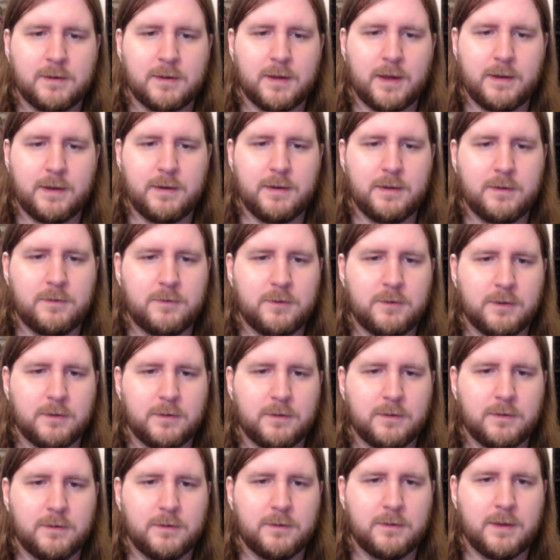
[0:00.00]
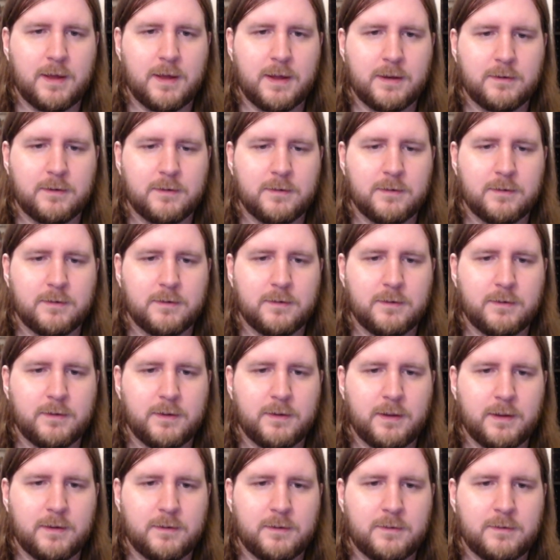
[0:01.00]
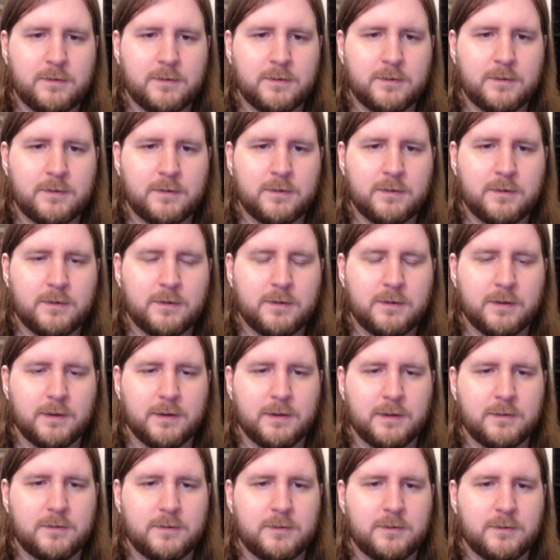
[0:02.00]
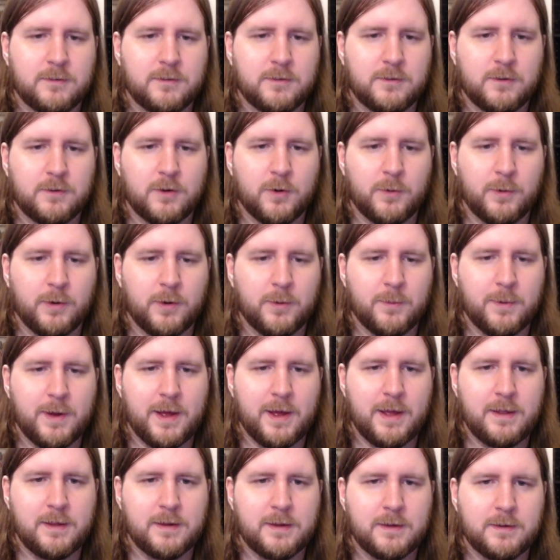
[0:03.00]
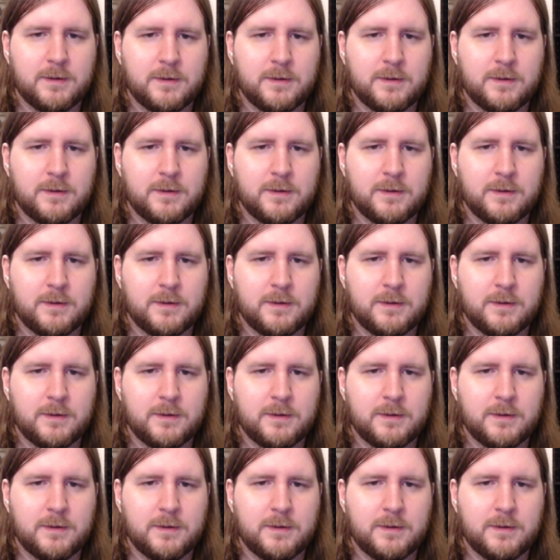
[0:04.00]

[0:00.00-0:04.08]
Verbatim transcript: I need to get it. And it's going away.